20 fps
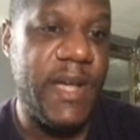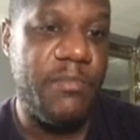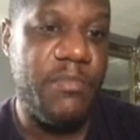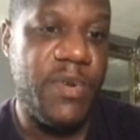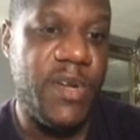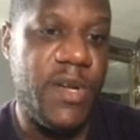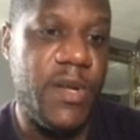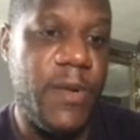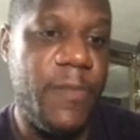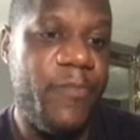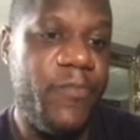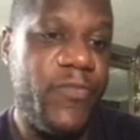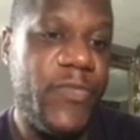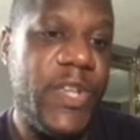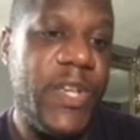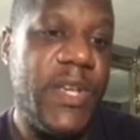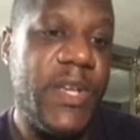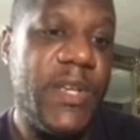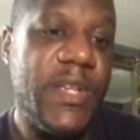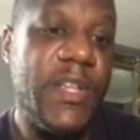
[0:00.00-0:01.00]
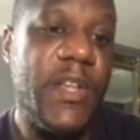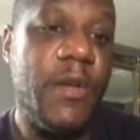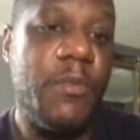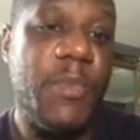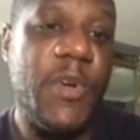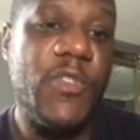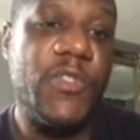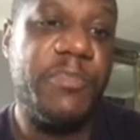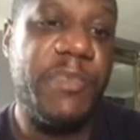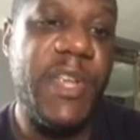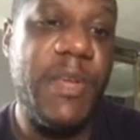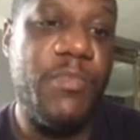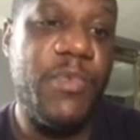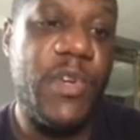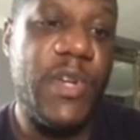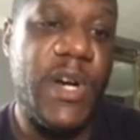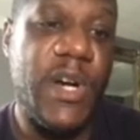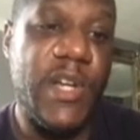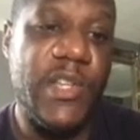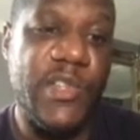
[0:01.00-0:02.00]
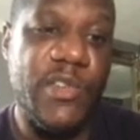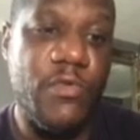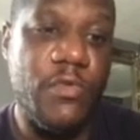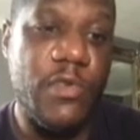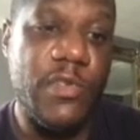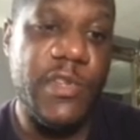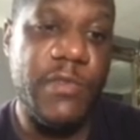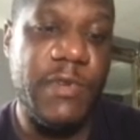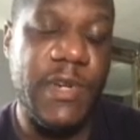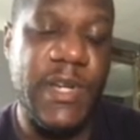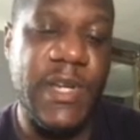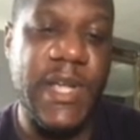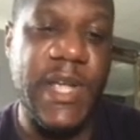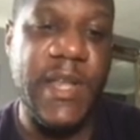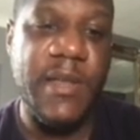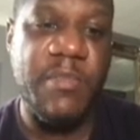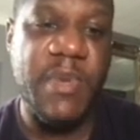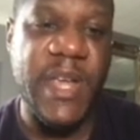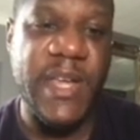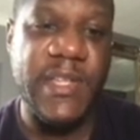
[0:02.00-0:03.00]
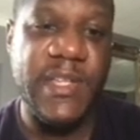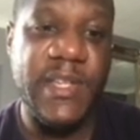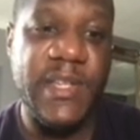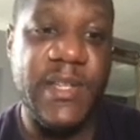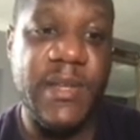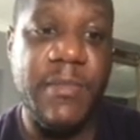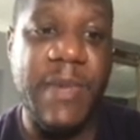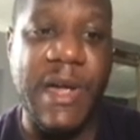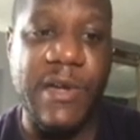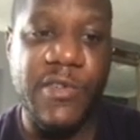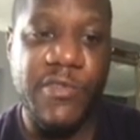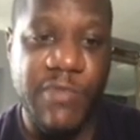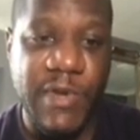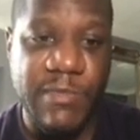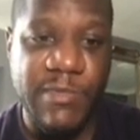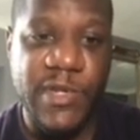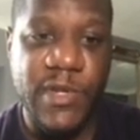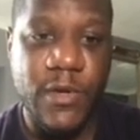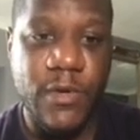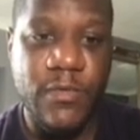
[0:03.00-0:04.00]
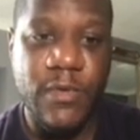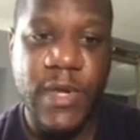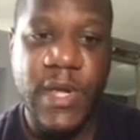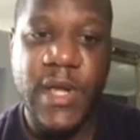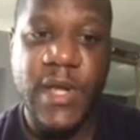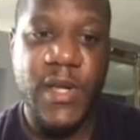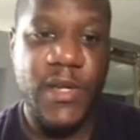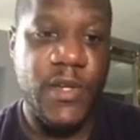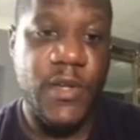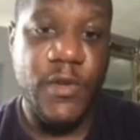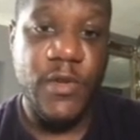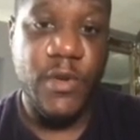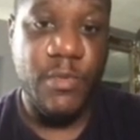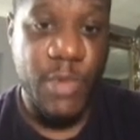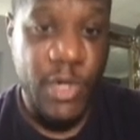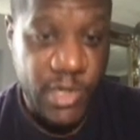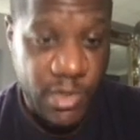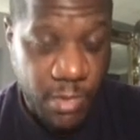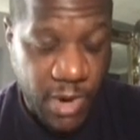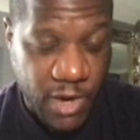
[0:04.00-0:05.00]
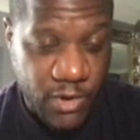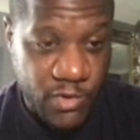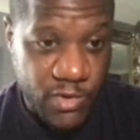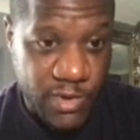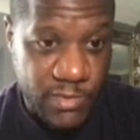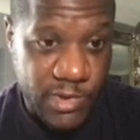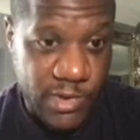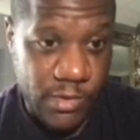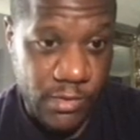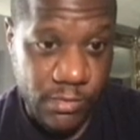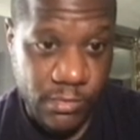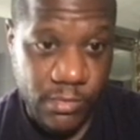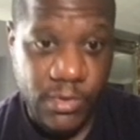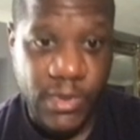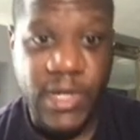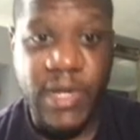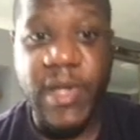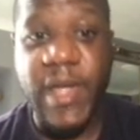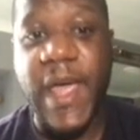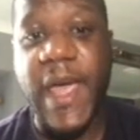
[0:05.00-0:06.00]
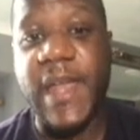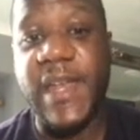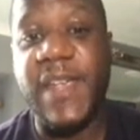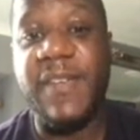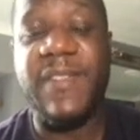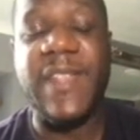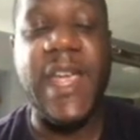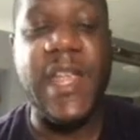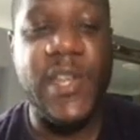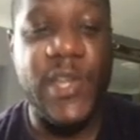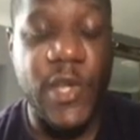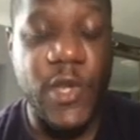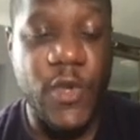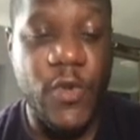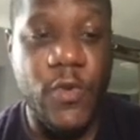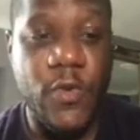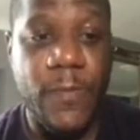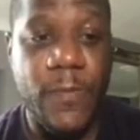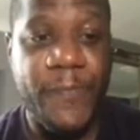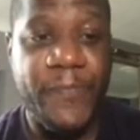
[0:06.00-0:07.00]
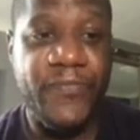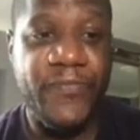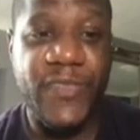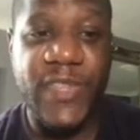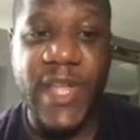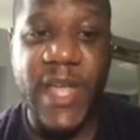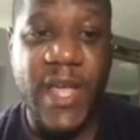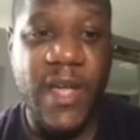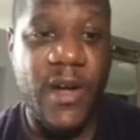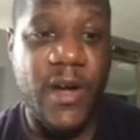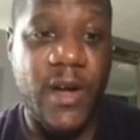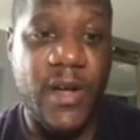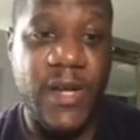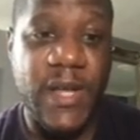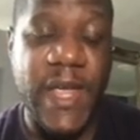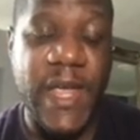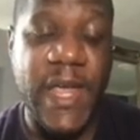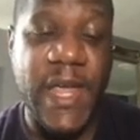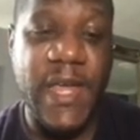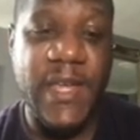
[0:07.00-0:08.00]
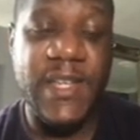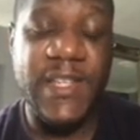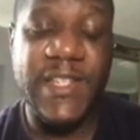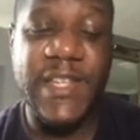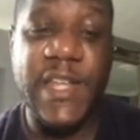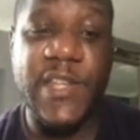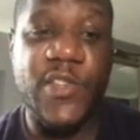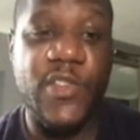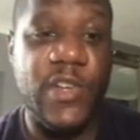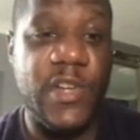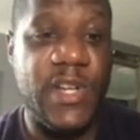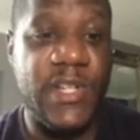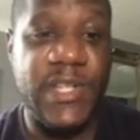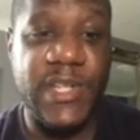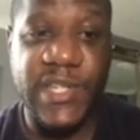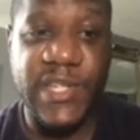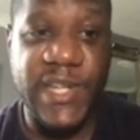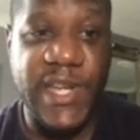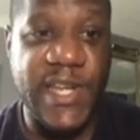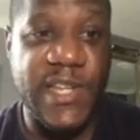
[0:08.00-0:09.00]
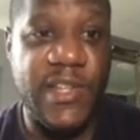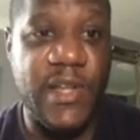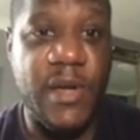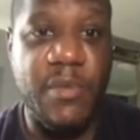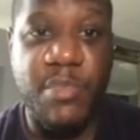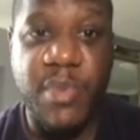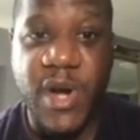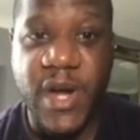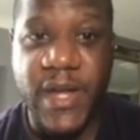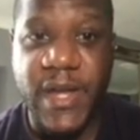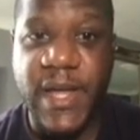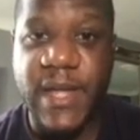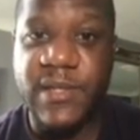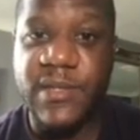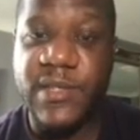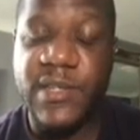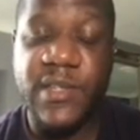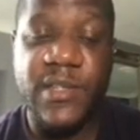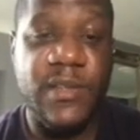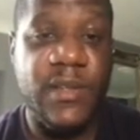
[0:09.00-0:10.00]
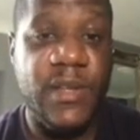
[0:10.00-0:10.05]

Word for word: But you know, most people that I talk to on a daily basis about crypto don't know much about crypto, and if they do, they're on a centralized exchange like Binance